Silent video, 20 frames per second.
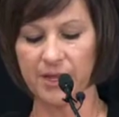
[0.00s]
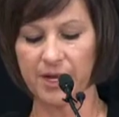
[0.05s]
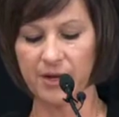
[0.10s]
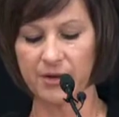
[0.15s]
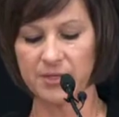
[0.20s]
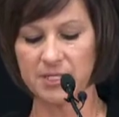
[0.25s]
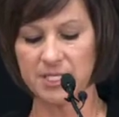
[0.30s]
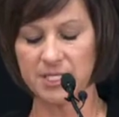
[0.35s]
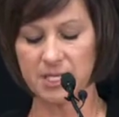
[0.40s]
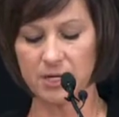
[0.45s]

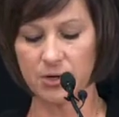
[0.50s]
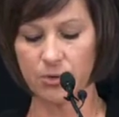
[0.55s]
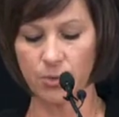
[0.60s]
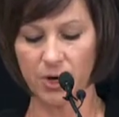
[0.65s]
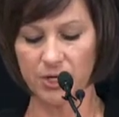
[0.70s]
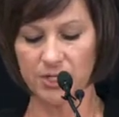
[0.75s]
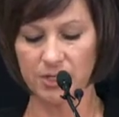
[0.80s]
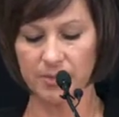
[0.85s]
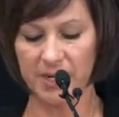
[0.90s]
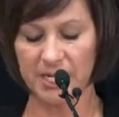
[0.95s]
there, the center
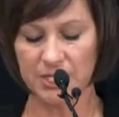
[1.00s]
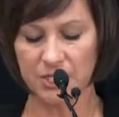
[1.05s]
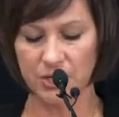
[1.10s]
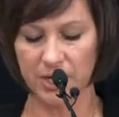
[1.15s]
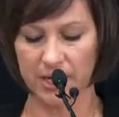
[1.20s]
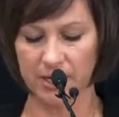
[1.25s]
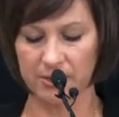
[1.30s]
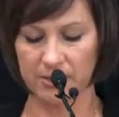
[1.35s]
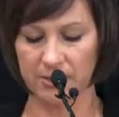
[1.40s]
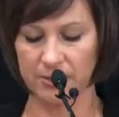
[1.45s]
worked on my
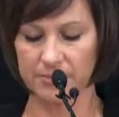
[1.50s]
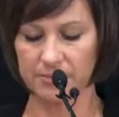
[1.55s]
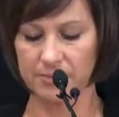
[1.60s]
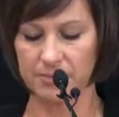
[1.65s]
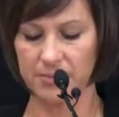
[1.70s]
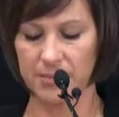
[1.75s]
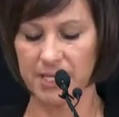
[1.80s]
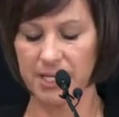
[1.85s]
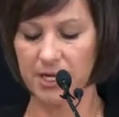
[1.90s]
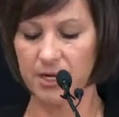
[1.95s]
trailer,
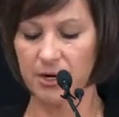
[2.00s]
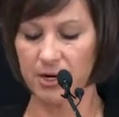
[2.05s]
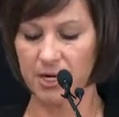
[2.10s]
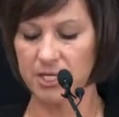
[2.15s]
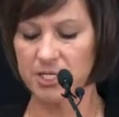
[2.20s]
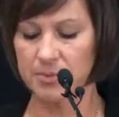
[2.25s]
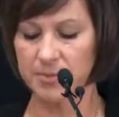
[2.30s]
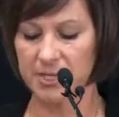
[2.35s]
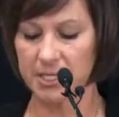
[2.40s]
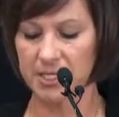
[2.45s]

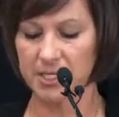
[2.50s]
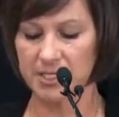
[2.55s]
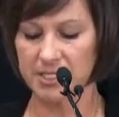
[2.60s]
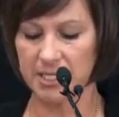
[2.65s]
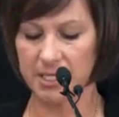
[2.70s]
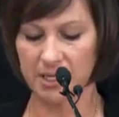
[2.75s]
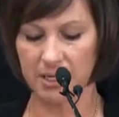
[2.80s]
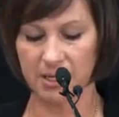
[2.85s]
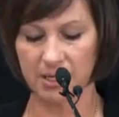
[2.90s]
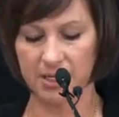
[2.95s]
encouraged me to
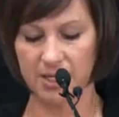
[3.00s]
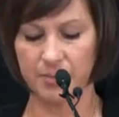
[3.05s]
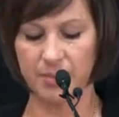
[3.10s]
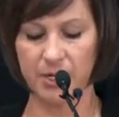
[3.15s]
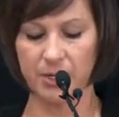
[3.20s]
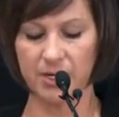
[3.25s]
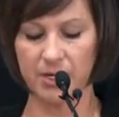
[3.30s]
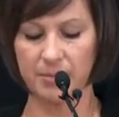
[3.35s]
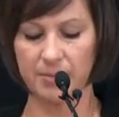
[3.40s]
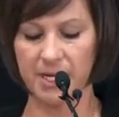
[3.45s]
attend
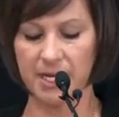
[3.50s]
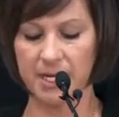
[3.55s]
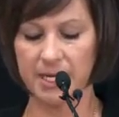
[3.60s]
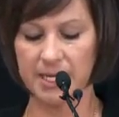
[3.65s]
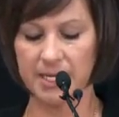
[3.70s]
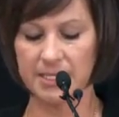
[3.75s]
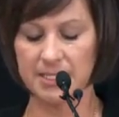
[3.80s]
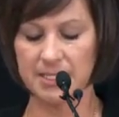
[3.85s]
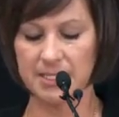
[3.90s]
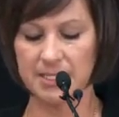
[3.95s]
community
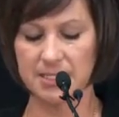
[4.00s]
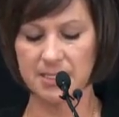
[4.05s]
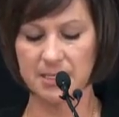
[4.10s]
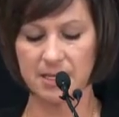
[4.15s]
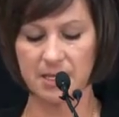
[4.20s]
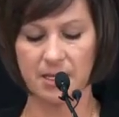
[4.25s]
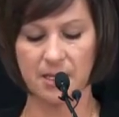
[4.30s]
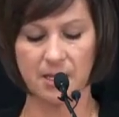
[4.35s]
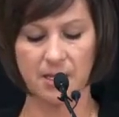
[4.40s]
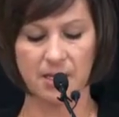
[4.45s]
meetings,
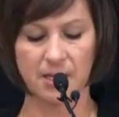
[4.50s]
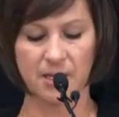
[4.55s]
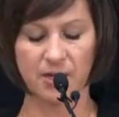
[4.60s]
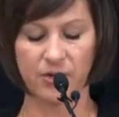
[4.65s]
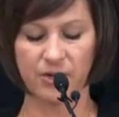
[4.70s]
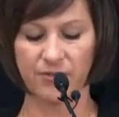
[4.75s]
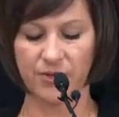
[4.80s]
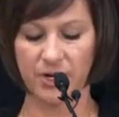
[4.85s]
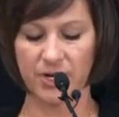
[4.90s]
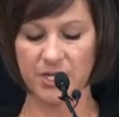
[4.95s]
go
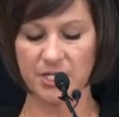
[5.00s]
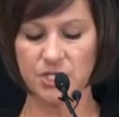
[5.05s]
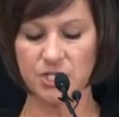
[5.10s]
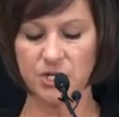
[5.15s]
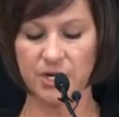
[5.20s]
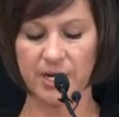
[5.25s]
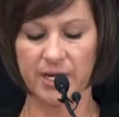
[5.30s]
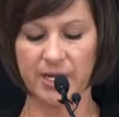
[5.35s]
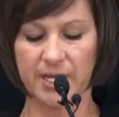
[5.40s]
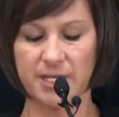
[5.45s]
to various
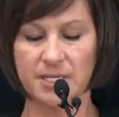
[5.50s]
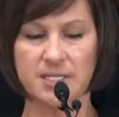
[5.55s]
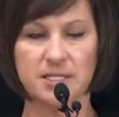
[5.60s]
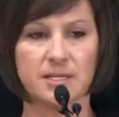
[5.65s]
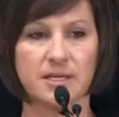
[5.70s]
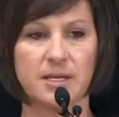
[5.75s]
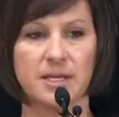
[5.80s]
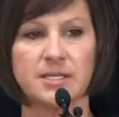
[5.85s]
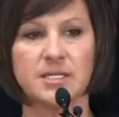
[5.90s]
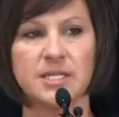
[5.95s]

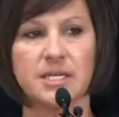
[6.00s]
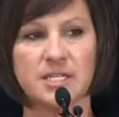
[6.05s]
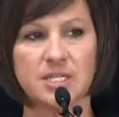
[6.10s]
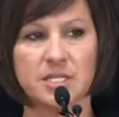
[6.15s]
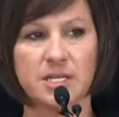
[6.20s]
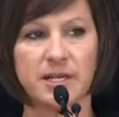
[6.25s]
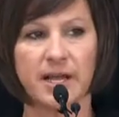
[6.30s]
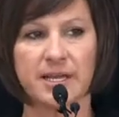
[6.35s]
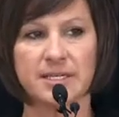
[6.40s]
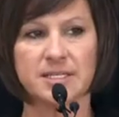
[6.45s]
trainings, and
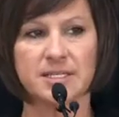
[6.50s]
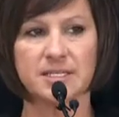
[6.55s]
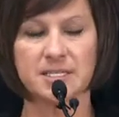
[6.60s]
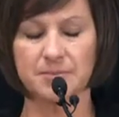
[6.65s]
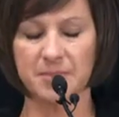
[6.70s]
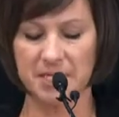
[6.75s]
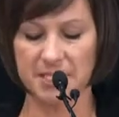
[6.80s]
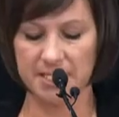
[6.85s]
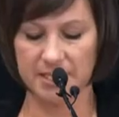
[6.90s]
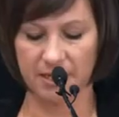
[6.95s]
teach
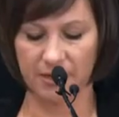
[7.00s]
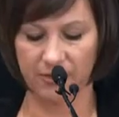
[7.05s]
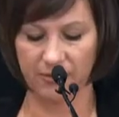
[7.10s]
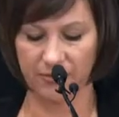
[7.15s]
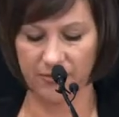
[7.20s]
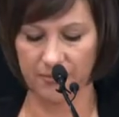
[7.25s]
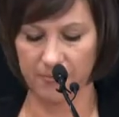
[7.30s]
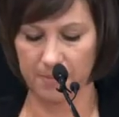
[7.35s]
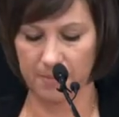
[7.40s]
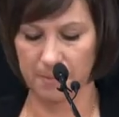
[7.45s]
classes
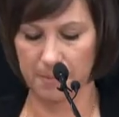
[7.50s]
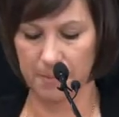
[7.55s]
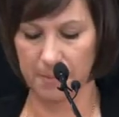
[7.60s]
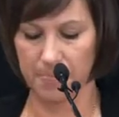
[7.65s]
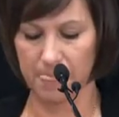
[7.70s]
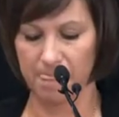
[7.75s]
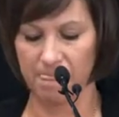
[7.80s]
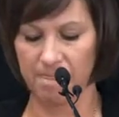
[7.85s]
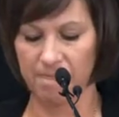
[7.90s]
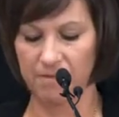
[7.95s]
myself.
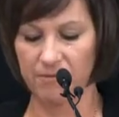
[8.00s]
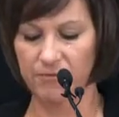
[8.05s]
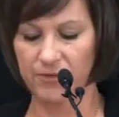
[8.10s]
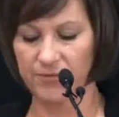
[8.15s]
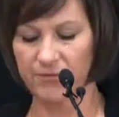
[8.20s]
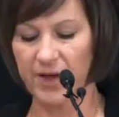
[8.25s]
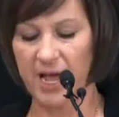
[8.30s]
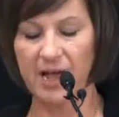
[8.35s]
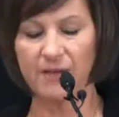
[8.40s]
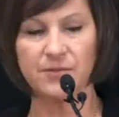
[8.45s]
For
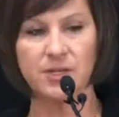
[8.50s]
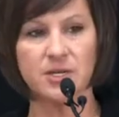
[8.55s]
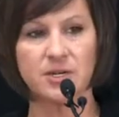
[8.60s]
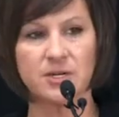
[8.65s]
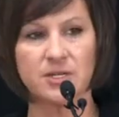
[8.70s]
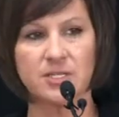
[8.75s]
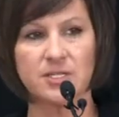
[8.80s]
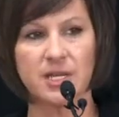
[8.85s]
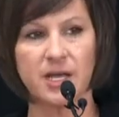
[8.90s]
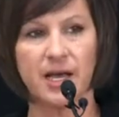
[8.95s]
5
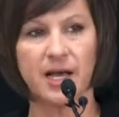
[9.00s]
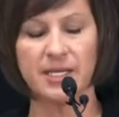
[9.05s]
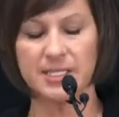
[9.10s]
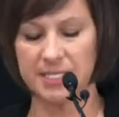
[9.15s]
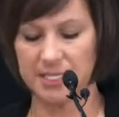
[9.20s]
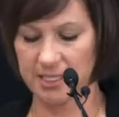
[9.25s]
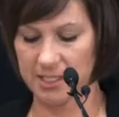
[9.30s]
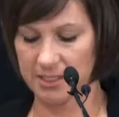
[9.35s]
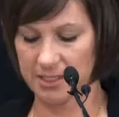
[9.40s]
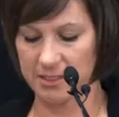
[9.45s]
years, I
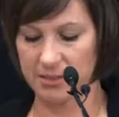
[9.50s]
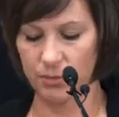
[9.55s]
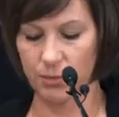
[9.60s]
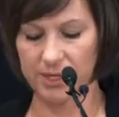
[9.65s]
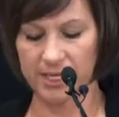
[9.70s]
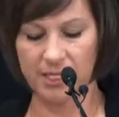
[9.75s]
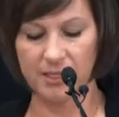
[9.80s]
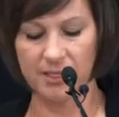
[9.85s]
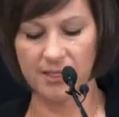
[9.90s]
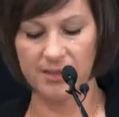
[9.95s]
attended
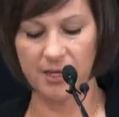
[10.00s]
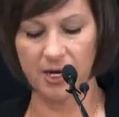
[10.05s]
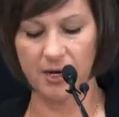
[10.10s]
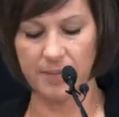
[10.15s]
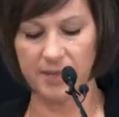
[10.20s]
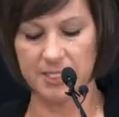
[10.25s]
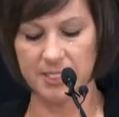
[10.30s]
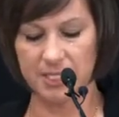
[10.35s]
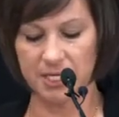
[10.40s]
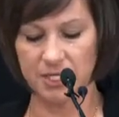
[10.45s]
weekly
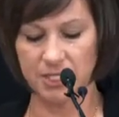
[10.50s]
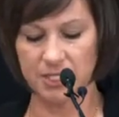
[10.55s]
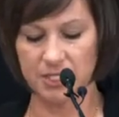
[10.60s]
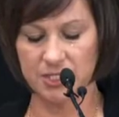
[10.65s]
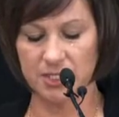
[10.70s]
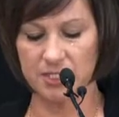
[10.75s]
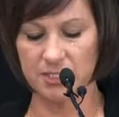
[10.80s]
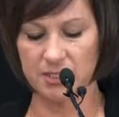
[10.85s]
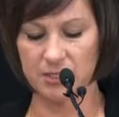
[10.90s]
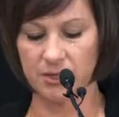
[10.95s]
therapy
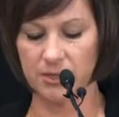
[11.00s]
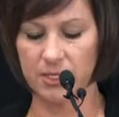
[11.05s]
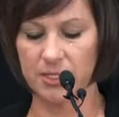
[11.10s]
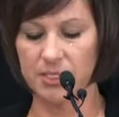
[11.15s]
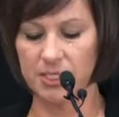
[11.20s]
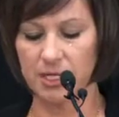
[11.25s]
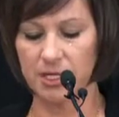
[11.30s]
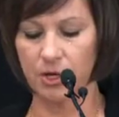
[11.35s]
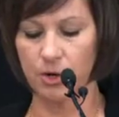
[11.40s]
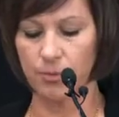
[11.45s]
sessions, learning
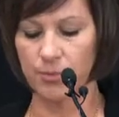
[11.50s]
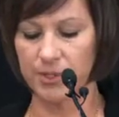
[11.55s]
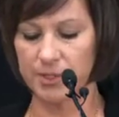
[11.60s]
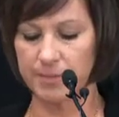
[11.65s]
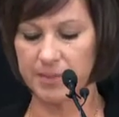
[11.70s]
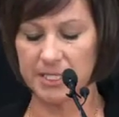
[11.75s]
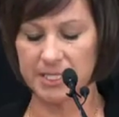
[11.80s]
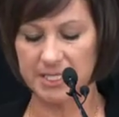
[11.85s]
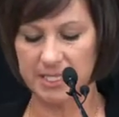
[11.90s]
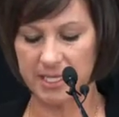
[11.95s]
to cope
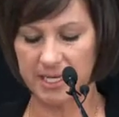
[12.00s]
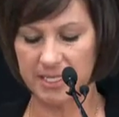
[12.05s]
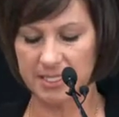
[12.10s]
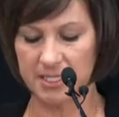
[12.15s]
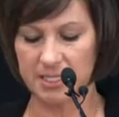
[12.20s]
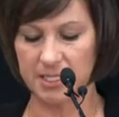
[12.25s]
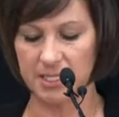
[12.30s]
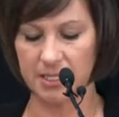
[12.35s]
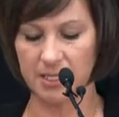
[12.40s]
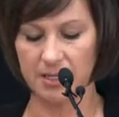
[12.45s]
with
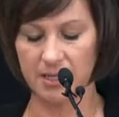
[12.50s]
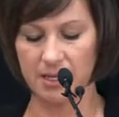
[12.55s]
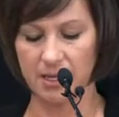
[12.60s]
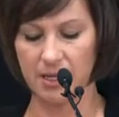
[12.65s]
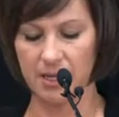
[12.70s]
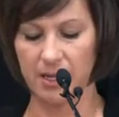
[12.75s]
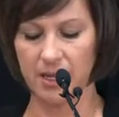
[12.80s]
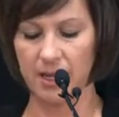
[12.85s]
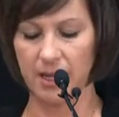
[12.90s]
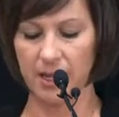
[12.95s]
PTSD
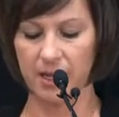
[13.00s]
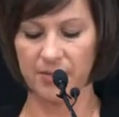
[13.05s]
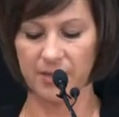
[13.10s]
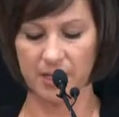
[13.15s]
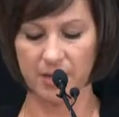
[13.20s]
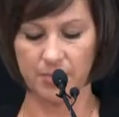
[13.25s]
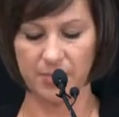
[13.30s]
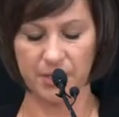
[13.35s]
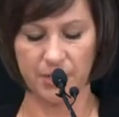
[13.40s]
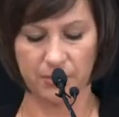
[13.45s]
and
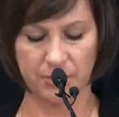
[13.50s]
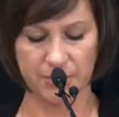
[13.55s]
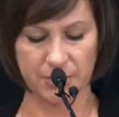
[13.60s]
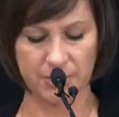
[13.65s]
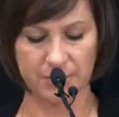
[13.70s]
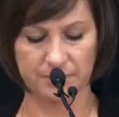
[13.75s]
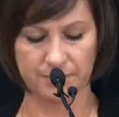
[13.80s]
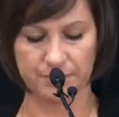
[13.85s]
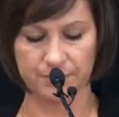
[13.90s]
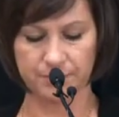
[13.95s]
the
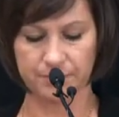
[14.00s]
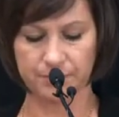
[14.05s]
abuse.